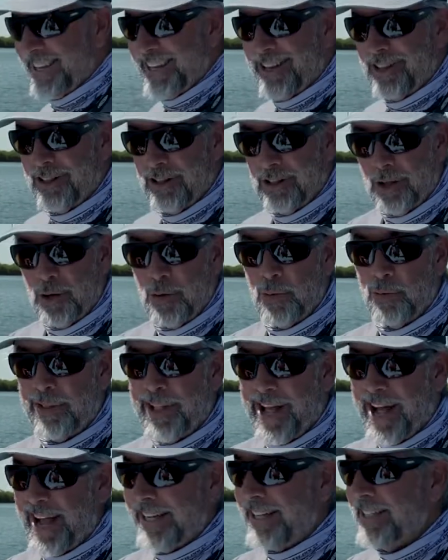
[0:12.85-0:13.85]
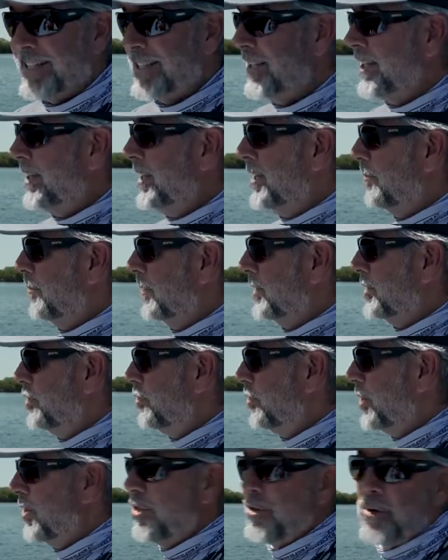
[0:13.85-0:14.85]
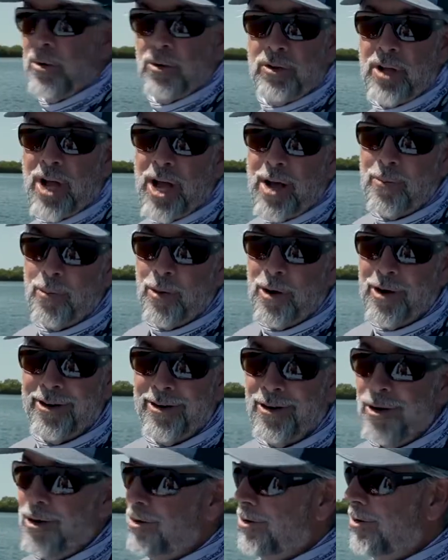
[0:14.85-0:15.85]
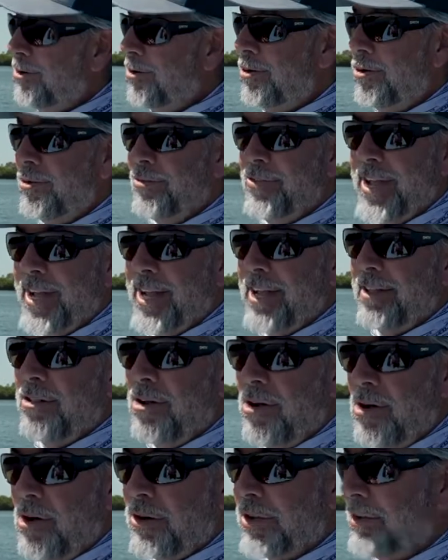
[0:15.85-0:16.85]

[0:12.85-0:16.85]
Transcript: in low light. But you can throw topwater all day long